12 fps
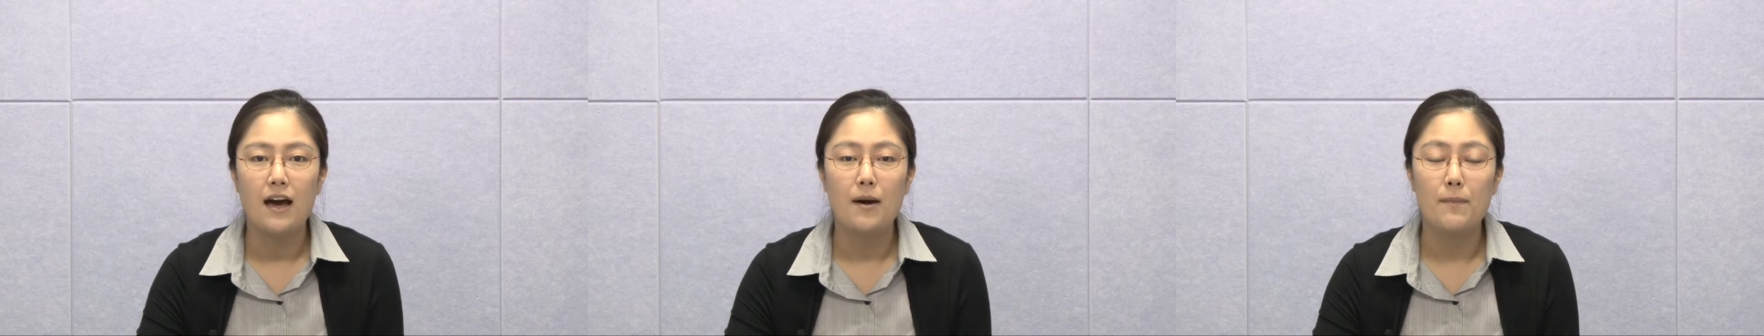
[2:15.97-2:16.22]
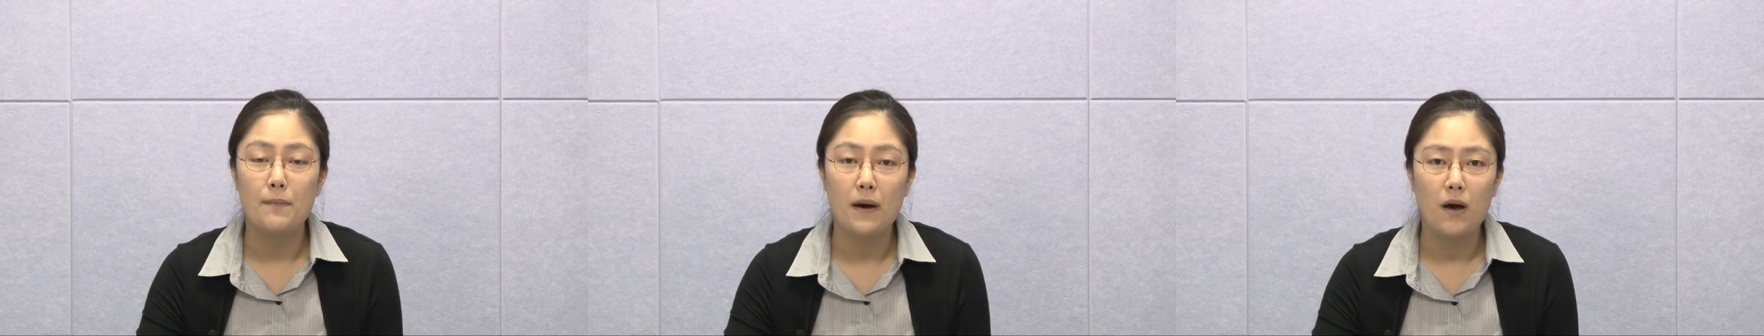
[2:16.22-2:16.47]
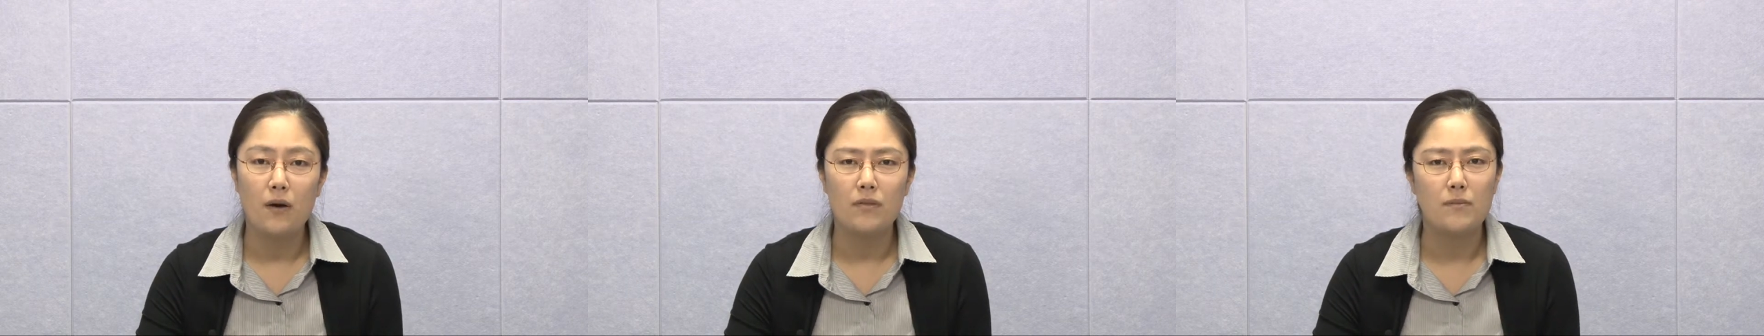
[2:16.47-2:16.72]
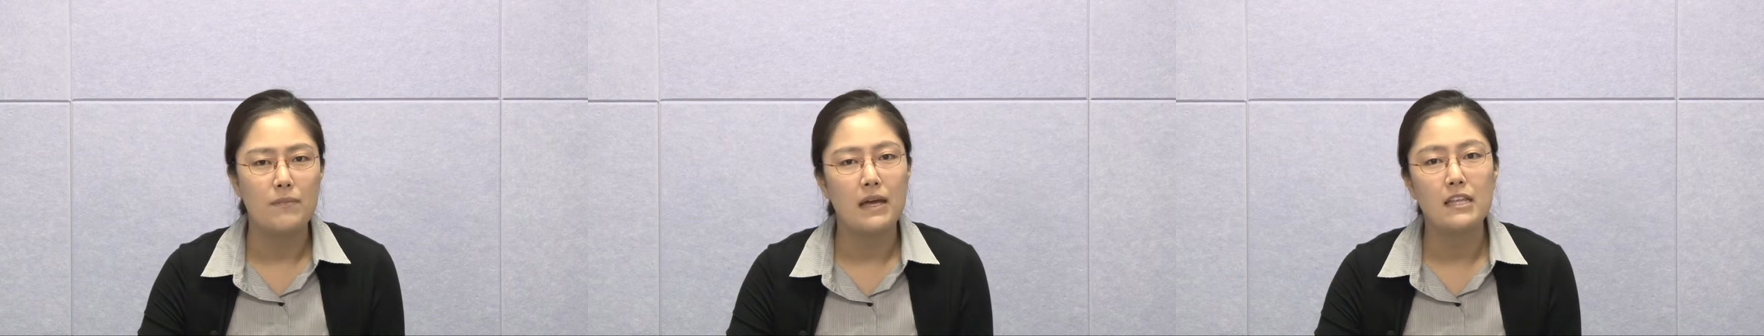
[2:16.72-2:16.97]
but
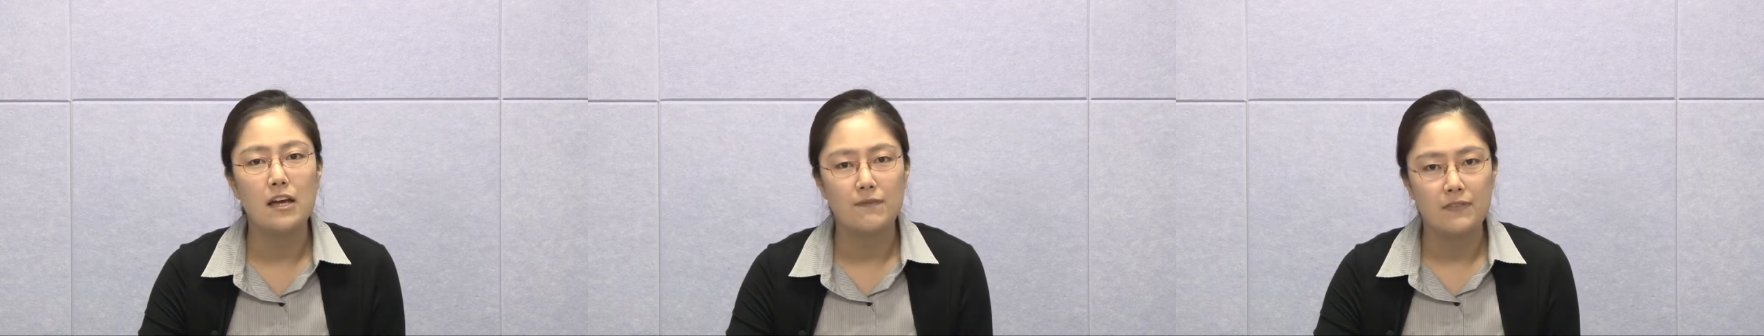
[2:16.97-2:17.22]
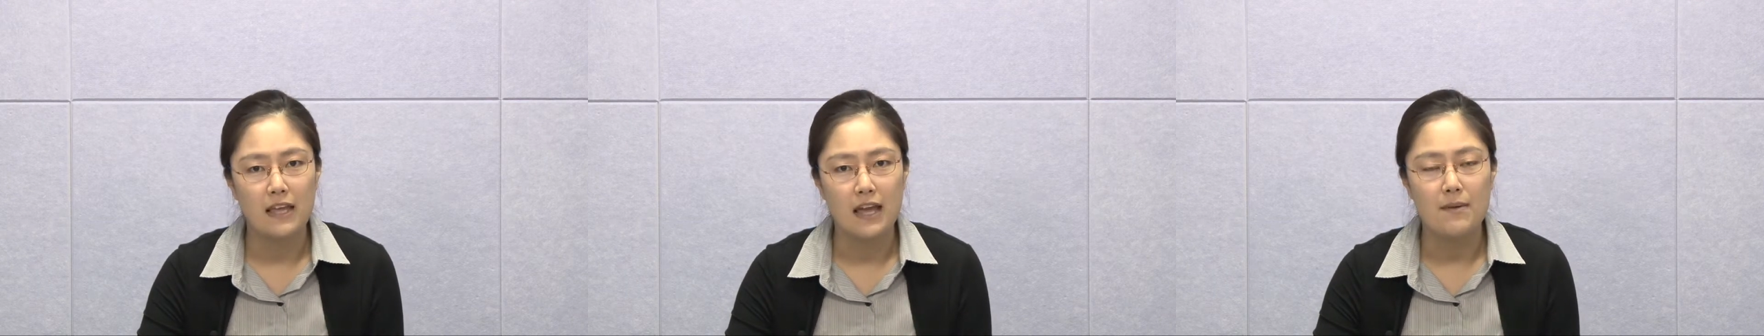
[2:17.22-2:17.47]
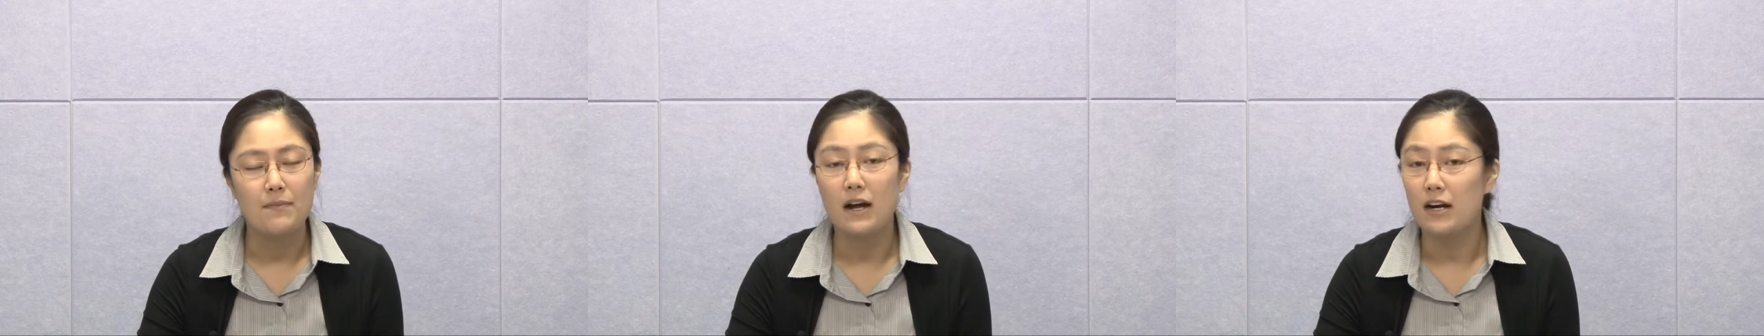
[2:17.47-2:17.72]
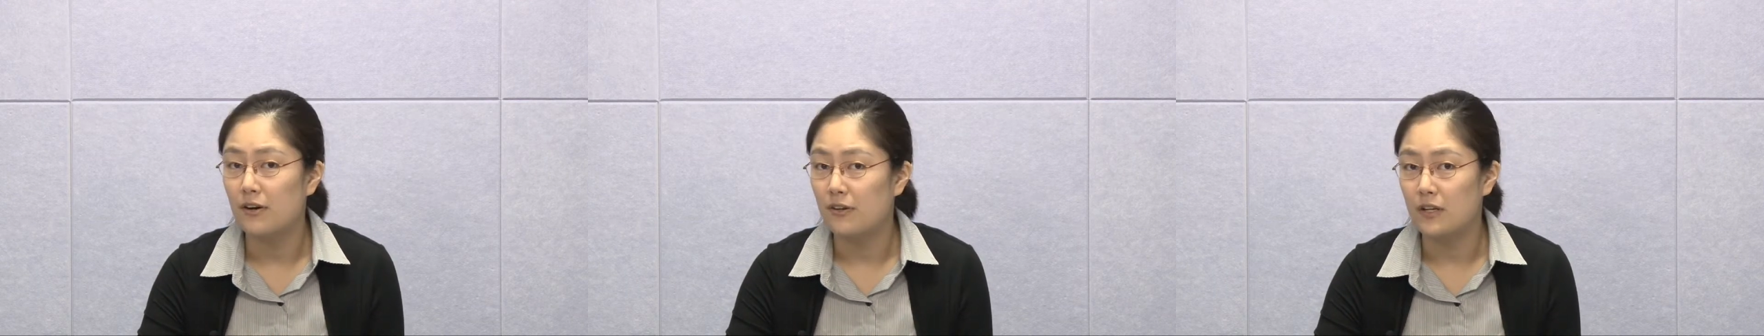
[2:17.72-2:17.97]
many of them are
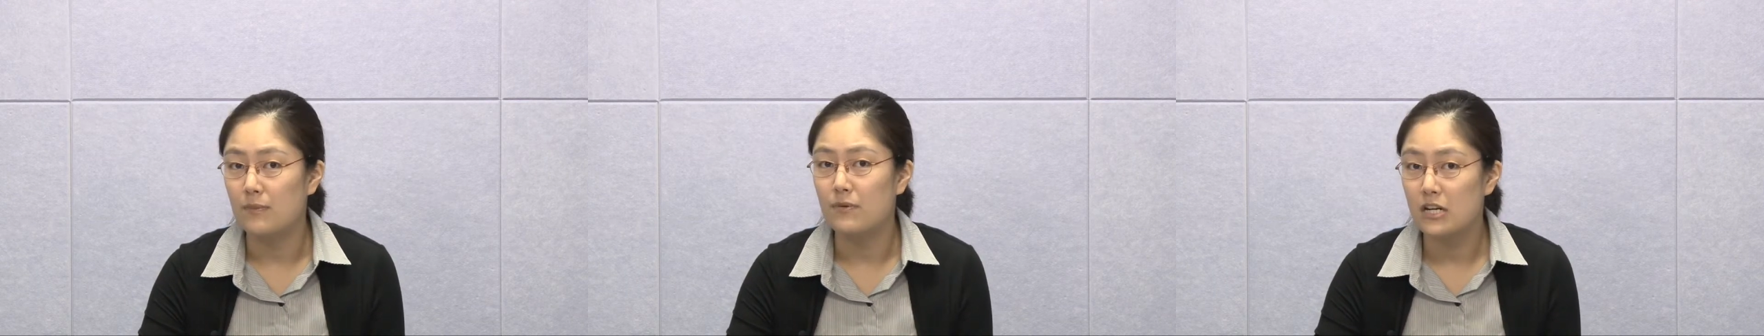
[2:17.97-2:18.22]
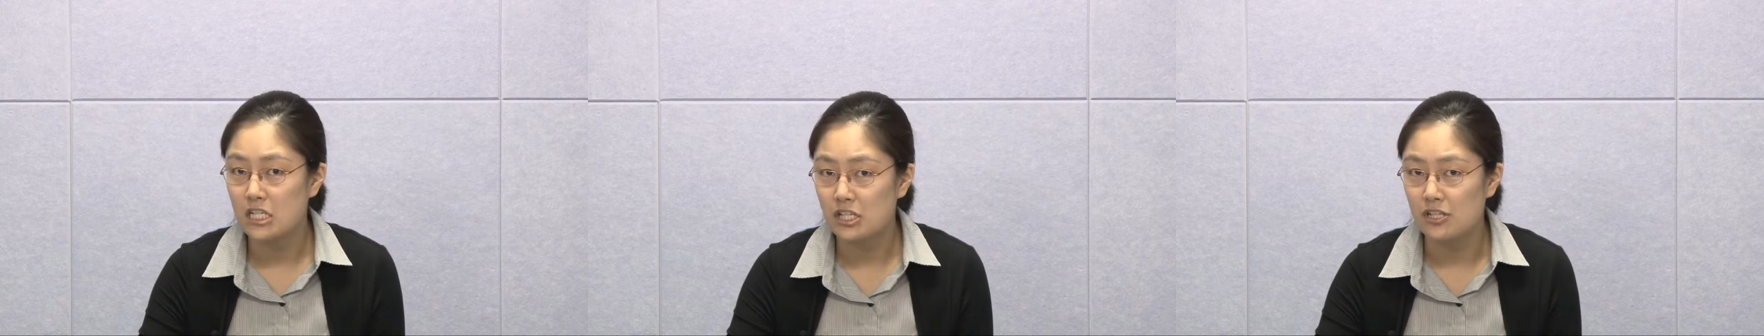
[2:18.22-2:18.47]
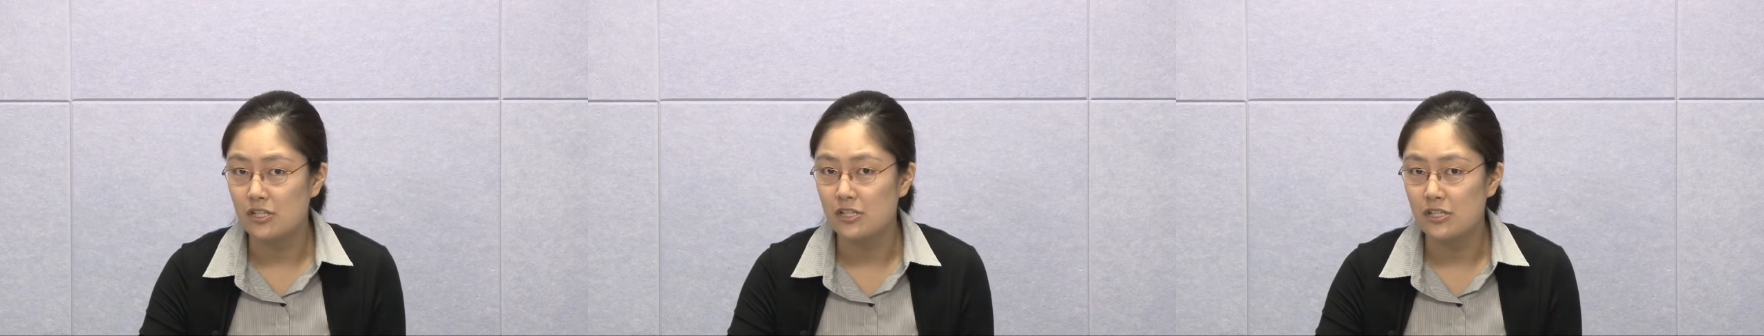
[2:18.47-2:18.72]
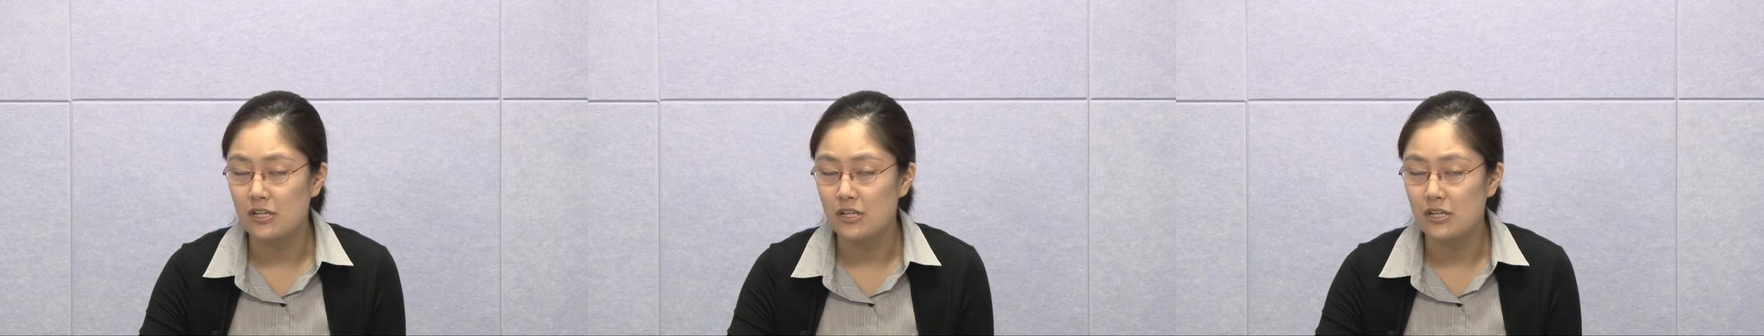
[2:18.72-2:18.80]
under pressures,